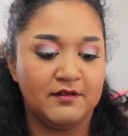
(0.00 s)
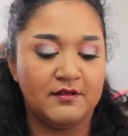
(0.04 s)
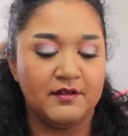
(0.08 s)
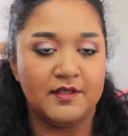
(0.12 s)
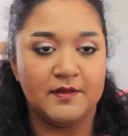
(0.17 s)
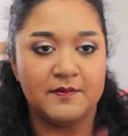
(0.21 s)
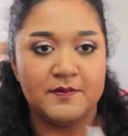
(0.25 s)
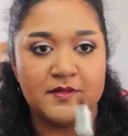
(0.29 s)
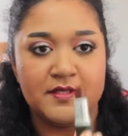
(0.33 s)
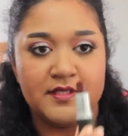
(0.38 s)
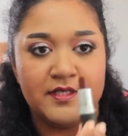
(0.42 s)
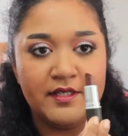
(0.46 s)

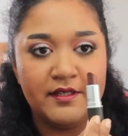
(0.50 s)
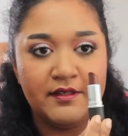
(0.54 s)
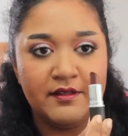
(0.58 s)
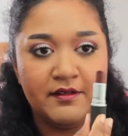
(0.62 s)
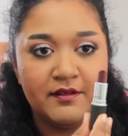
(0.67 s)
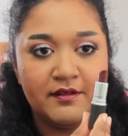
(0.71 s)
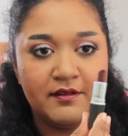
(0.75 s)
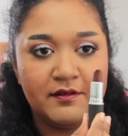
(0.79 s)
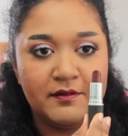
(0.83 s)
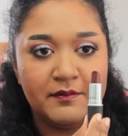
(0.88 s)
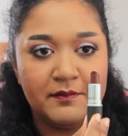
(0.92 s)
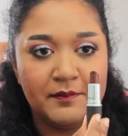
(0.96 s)

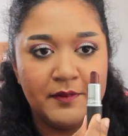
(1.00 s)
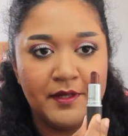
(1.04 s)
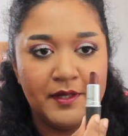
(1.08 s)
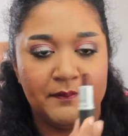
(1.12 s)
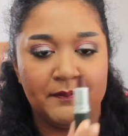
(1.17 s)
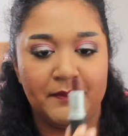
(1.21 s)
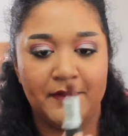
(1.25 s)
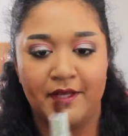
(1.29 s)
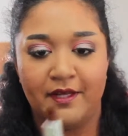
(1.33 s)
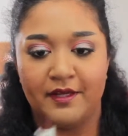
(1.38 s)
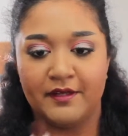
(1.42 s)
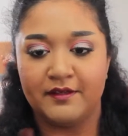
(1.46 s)
lipstick by
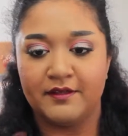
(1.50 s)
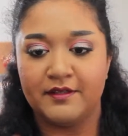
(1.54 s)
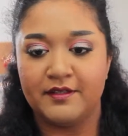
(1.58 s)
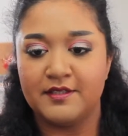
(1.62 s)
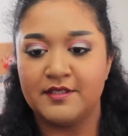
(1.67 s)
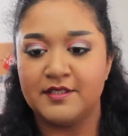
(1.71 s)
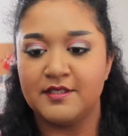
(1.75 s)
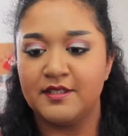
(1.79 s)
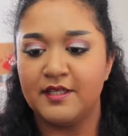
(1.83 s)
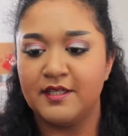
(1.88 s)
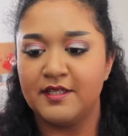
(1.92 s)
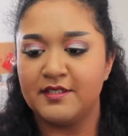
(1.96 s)
MAC.
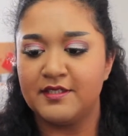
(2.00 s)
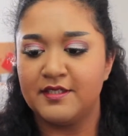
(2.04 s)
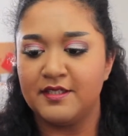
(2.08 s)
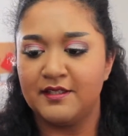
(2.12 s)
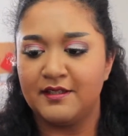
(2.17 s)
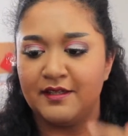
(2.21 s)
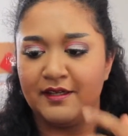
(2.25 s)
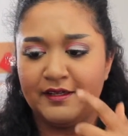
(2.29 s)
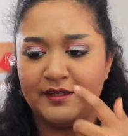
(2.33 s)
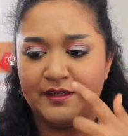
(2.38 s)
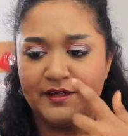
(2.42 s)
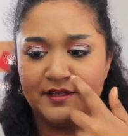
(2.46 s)
It's nice,
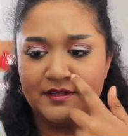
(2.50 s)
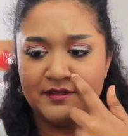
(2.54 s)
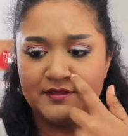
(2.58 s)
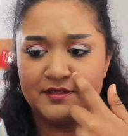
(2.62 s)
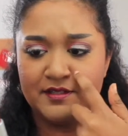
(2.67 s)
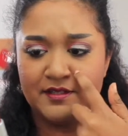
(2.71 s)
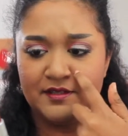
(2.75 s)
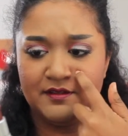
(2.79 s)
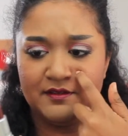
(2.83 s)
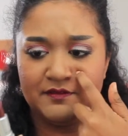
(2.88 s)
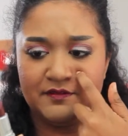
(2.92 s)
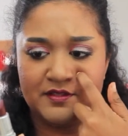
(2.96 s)
and I can't
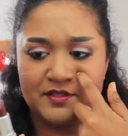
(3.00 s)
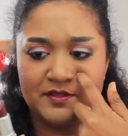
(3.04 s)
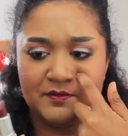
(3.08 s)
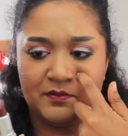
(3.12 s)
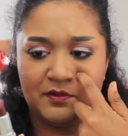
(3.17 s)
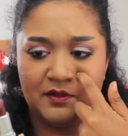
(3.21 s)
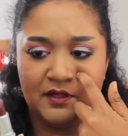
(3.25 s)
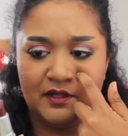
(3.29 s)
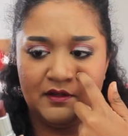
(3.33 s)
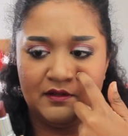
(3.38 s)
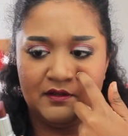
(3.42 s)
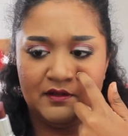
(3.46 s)
tell if it's
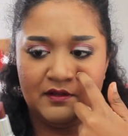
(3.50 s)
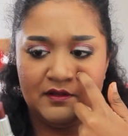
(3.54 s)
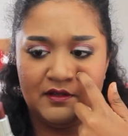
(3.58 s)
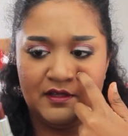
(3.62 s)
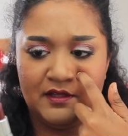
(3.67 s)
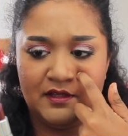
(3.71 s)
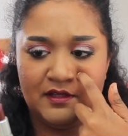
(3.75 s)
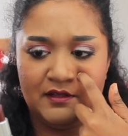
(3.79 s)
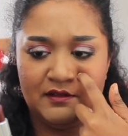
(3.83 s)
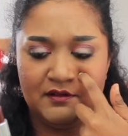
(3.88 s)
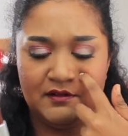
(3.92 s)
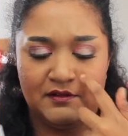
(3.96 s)
brown or
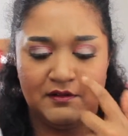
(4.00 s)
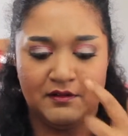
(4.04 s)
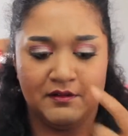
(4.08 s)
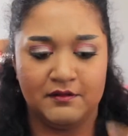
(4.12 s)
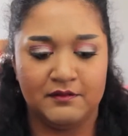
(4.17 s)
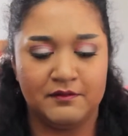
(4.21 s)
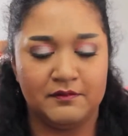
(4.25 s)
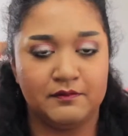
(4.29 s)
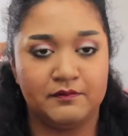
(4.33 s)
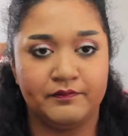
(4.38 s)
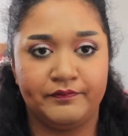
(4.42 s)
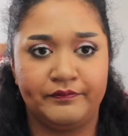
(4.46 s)
not,
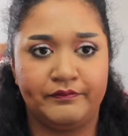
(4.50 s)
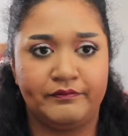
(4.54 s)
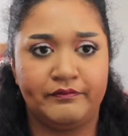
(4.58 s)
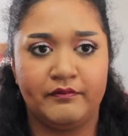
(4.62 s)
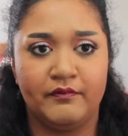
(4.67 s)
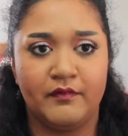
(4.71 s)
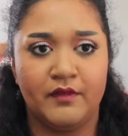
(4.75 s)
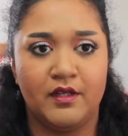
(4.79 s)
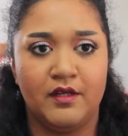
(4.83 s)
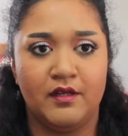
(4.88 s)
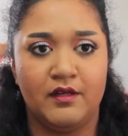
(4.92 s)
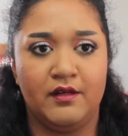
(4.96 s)
or
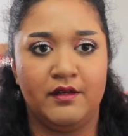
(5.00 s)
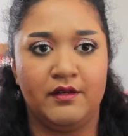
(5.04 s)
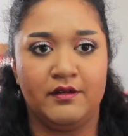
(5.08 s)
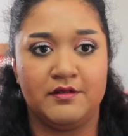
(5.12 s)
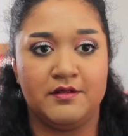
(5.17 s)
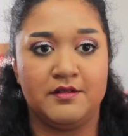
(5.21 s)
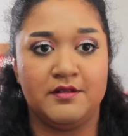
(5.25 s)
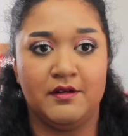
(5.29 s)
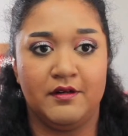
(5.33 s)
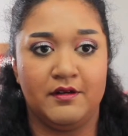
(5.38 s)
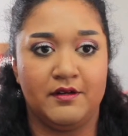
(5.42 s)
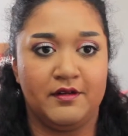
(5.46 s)

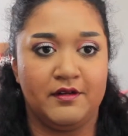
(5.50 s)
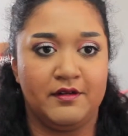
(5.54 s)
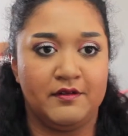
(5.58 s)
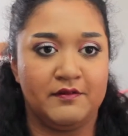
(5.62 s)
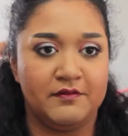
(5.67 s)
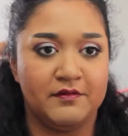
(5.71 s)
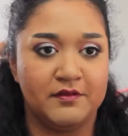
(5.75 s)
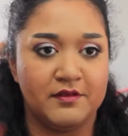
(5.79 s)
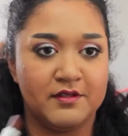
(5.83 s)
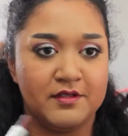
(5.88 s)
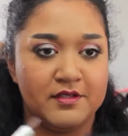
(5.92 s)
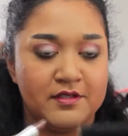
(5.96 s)
it's dark
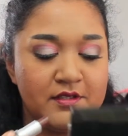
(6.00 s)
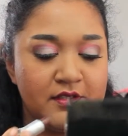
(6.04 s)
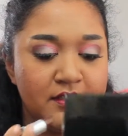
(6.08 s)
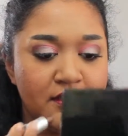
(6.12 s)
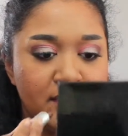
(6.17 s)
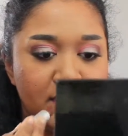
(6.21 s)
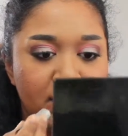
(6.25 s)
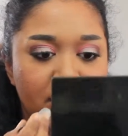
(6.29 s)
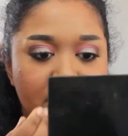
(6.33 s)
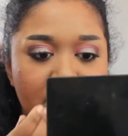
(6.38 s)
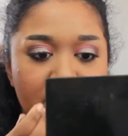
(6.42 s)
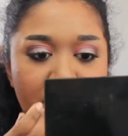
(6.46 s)
enough for this look.